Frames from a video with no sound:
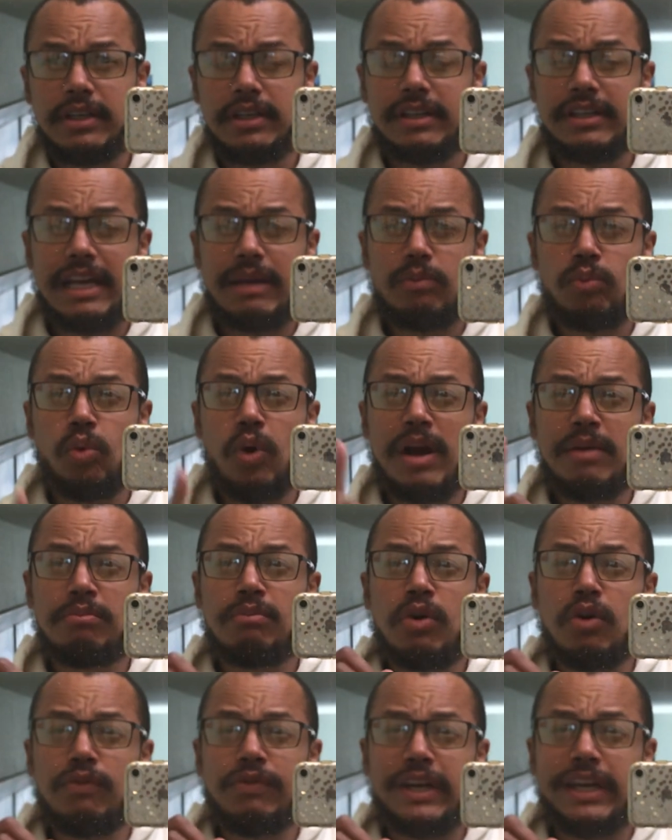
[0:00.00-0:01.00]
Name one
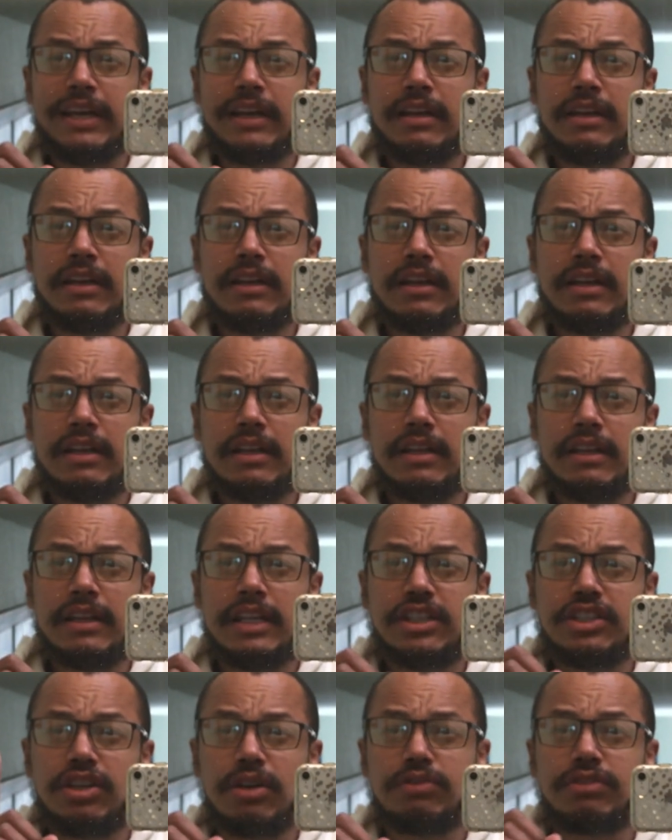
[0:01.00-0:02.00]
movie that
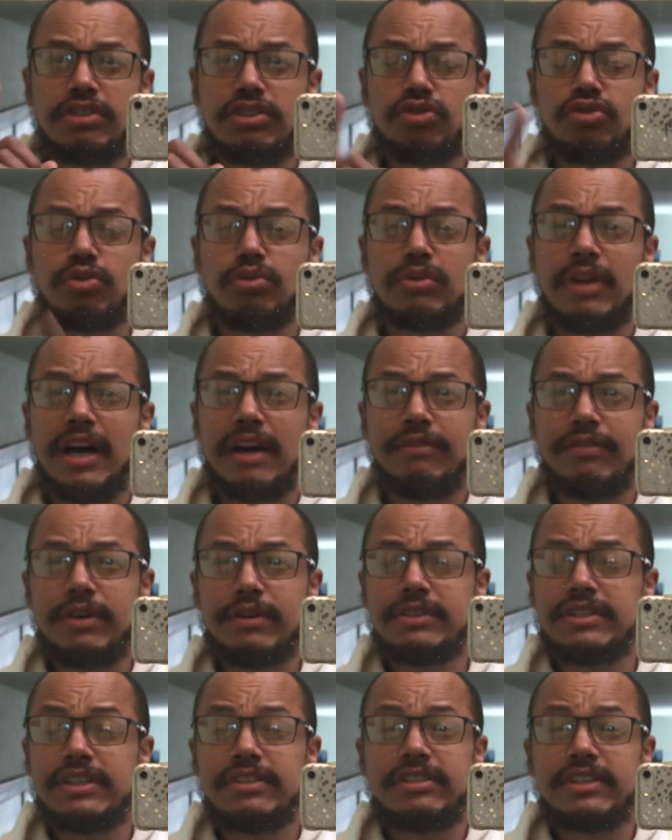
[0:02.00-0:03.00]
shows us true love. There
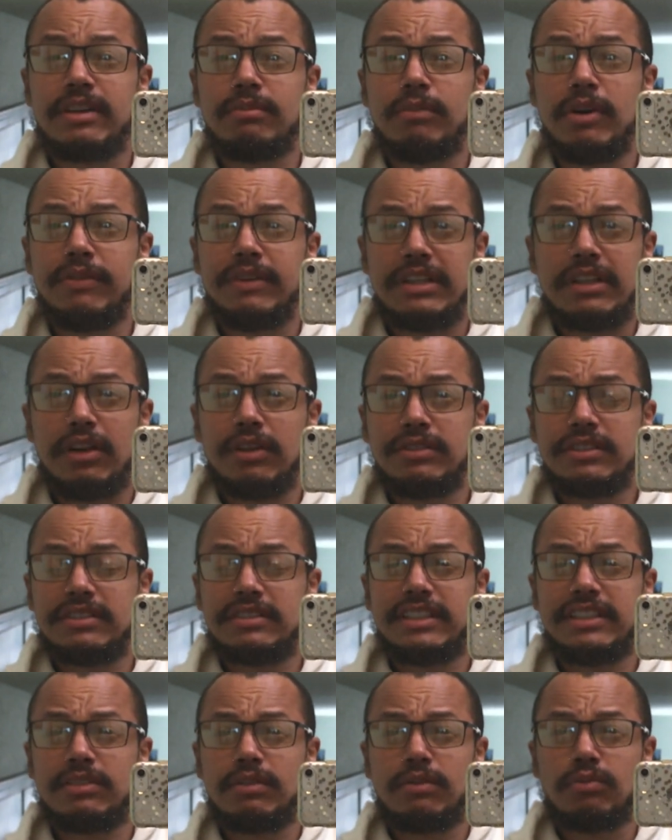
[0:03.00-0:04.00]
isn't a single movie. Closest
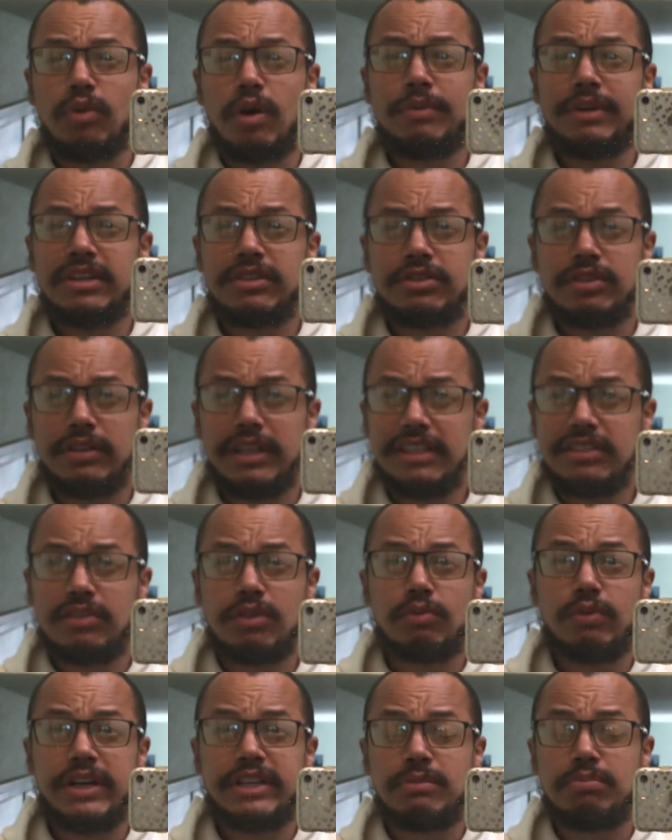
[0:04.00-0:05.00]
thing to it, Romeo and Juliet, 2
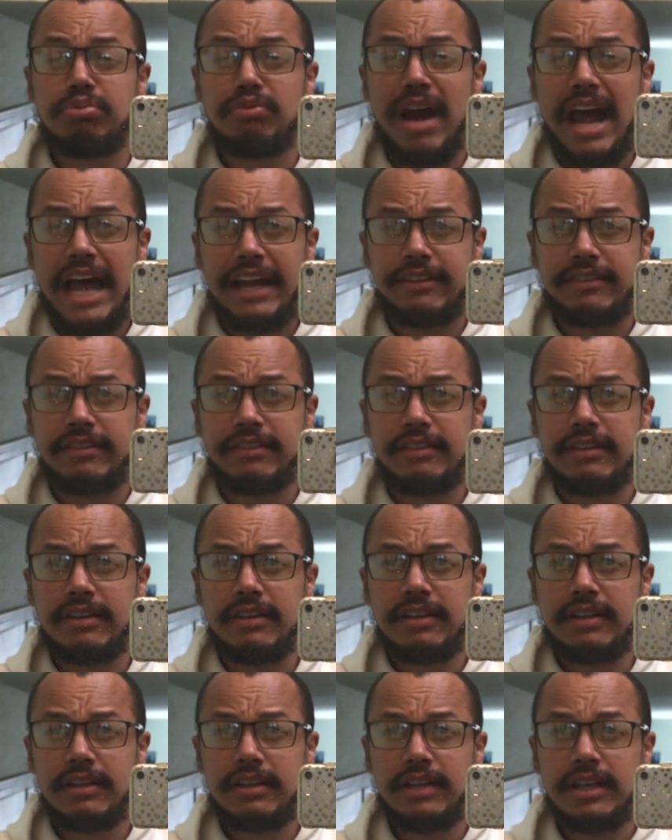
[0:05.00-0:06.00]
rich brats
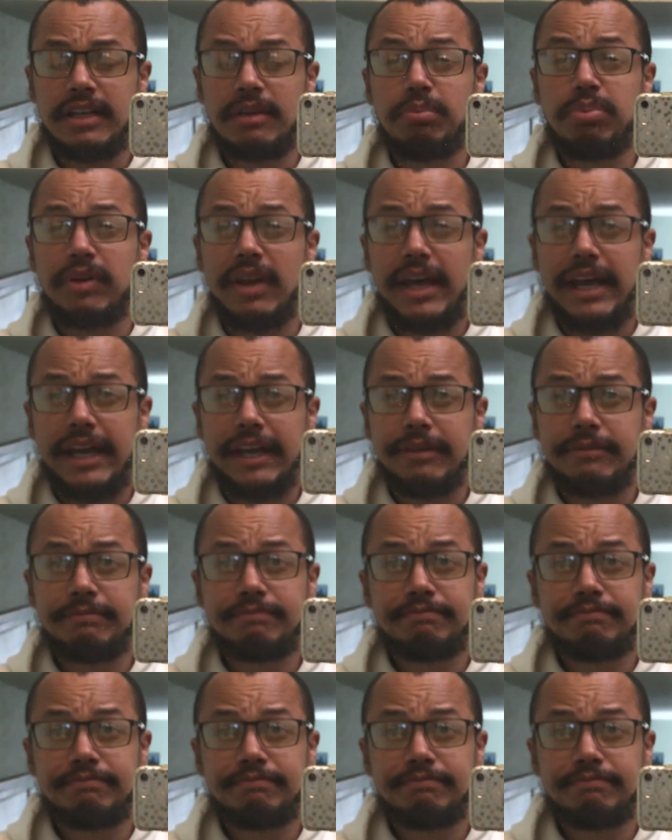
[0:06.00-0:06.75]
in a play.